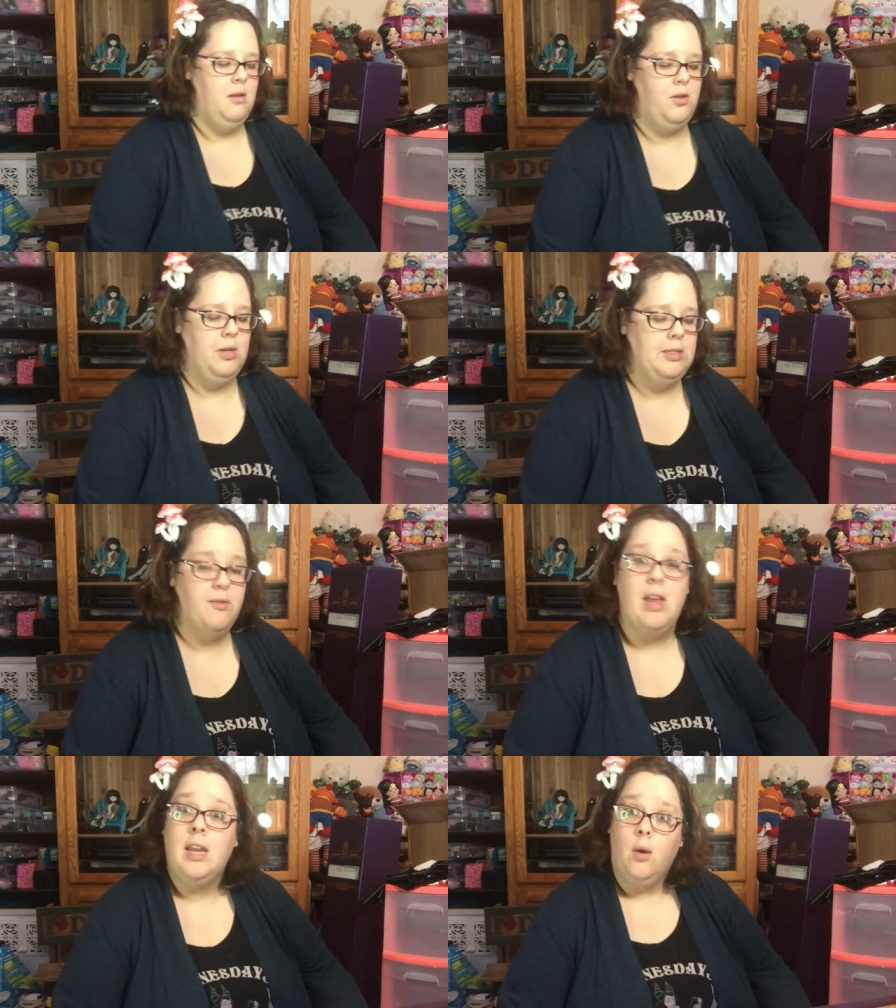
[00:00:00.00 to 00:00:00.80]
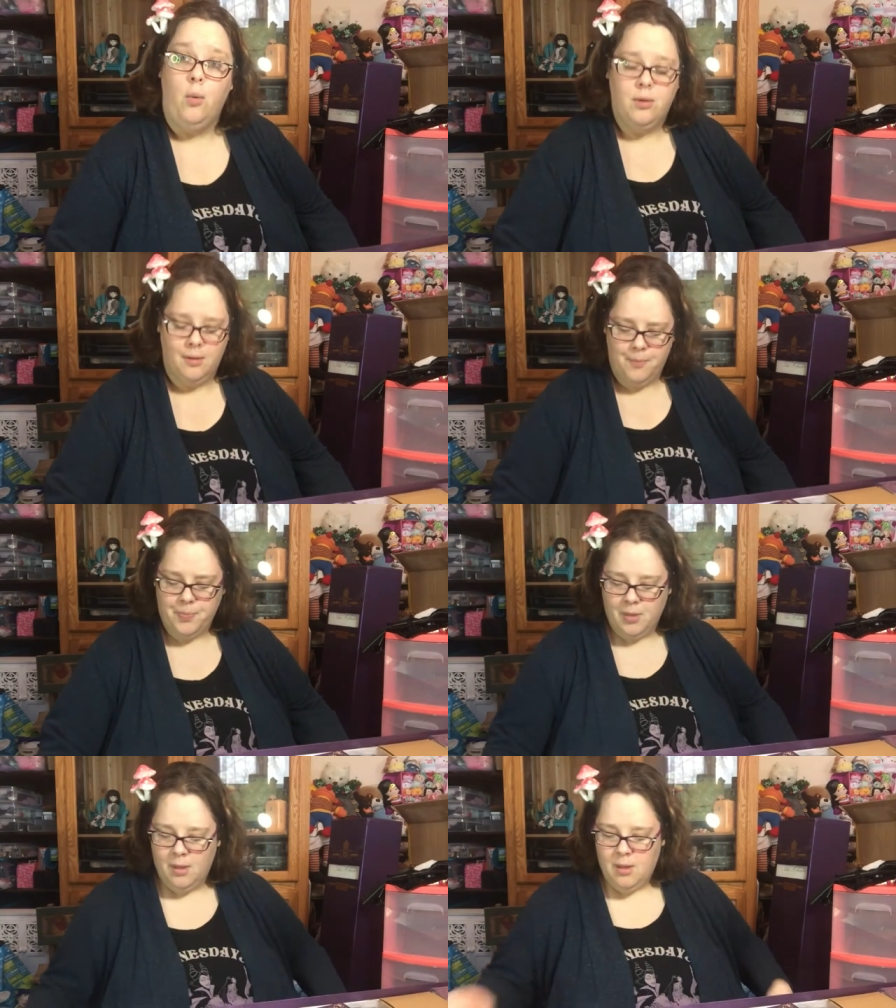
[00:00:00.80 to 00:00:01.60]
The joys of getting old.
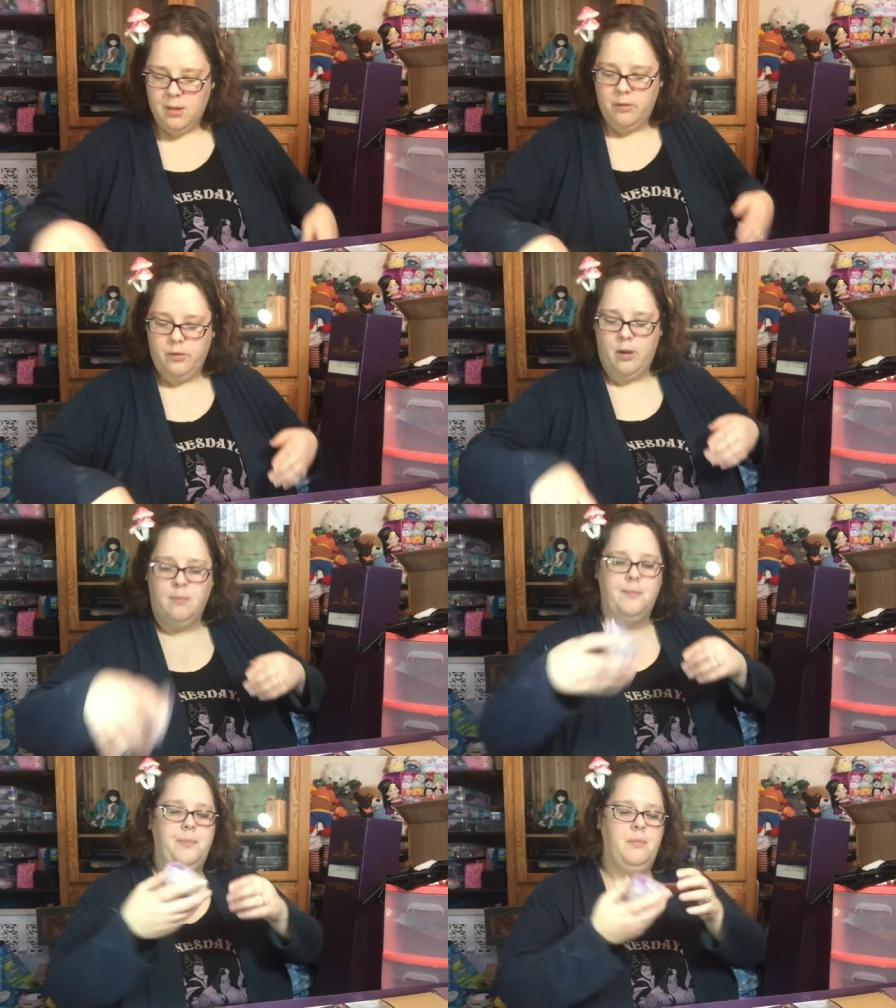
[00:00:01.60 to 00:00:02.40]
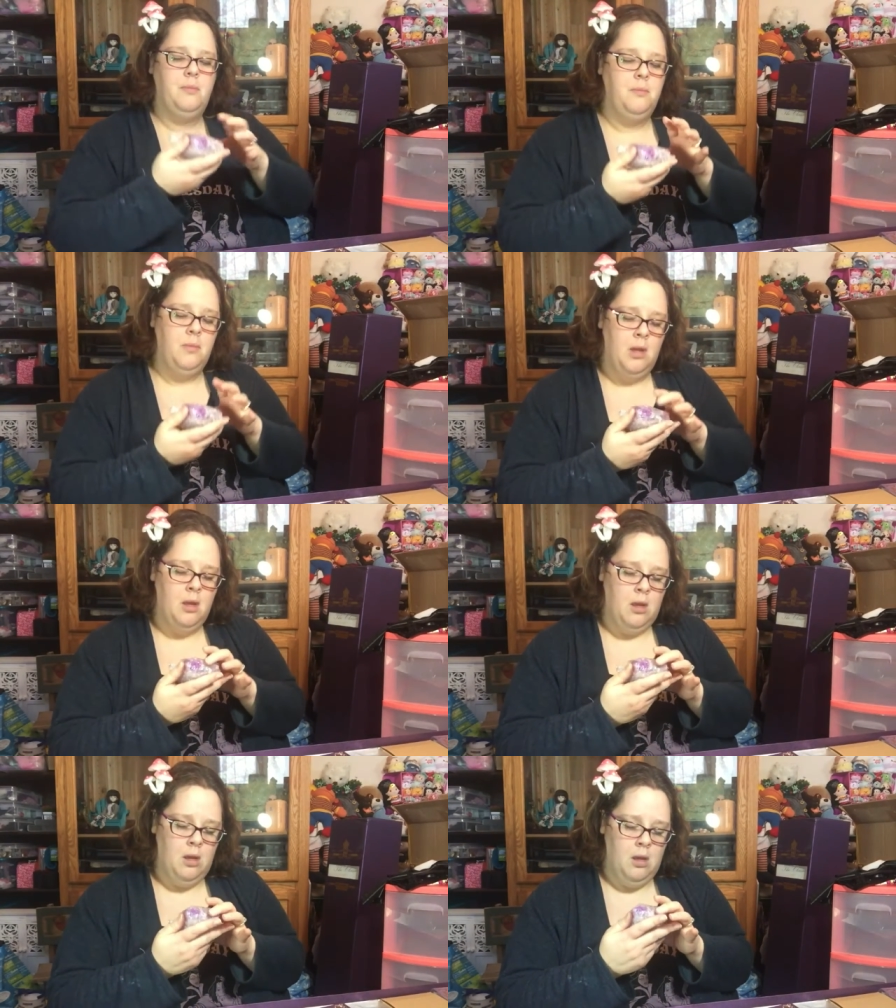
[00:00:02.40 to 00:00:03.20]
So,
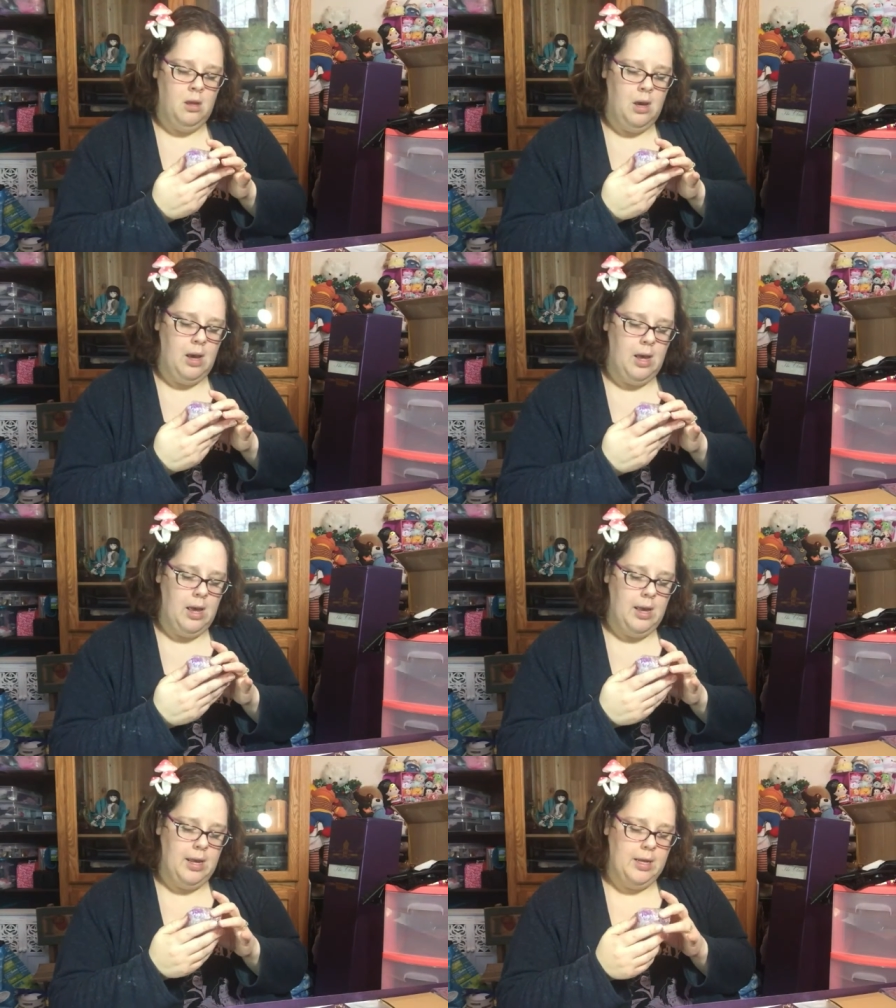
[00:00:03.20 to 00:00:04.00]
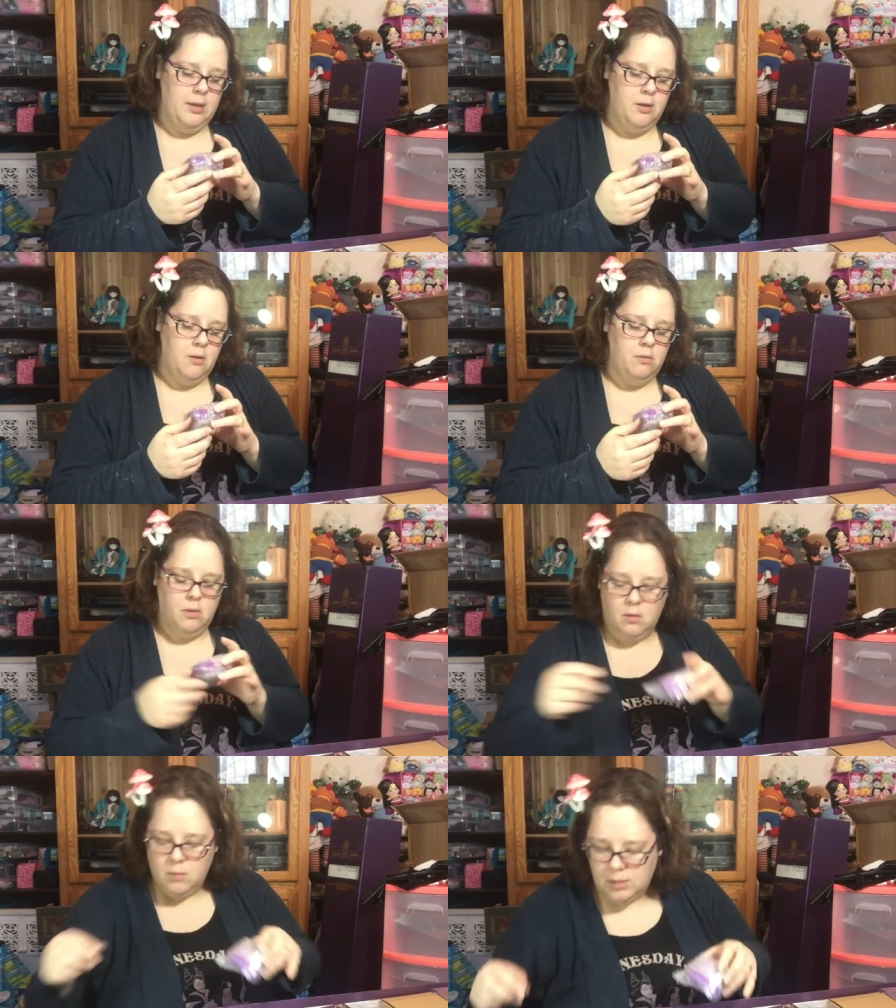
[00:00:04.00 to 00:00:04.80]
I don't
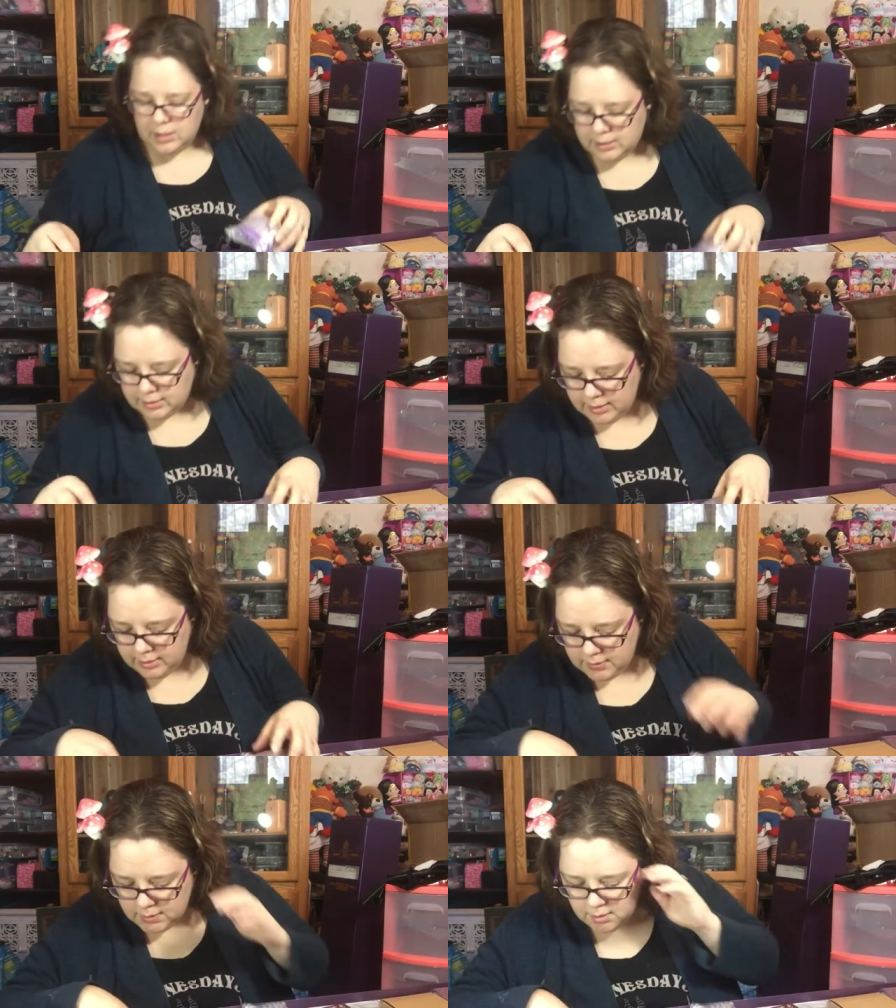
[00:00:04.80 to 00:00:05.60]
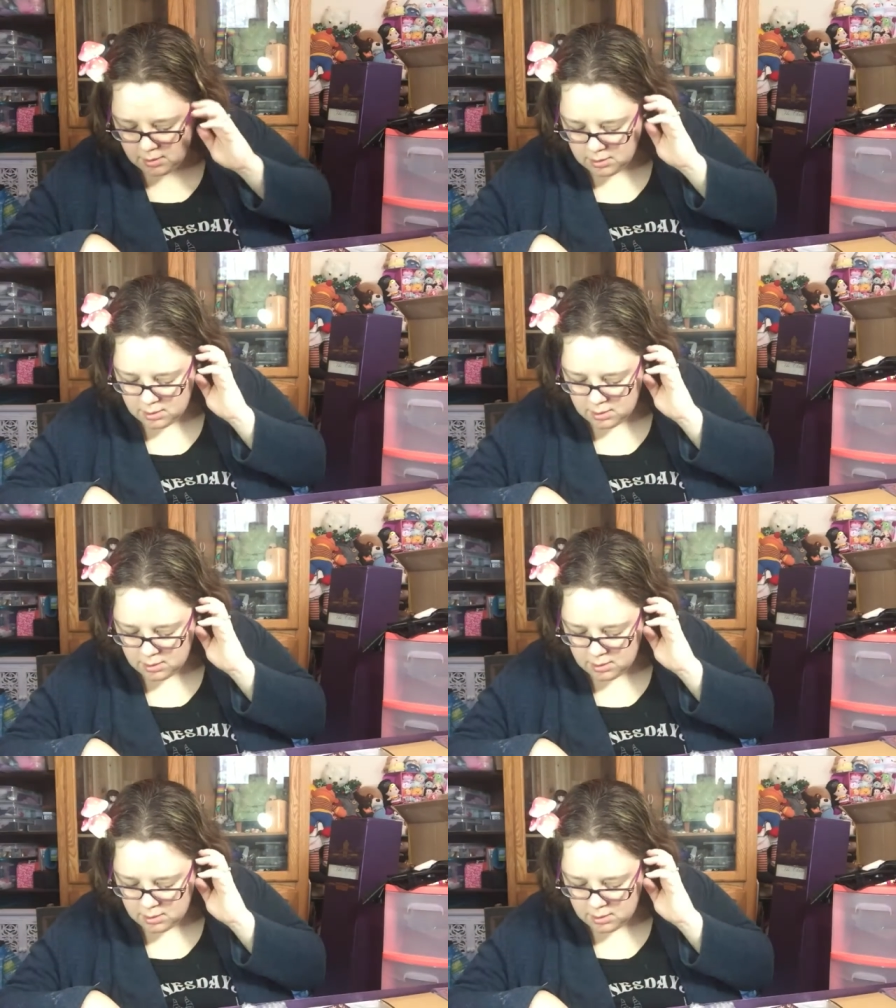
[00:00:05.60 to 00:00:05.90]
know what this is.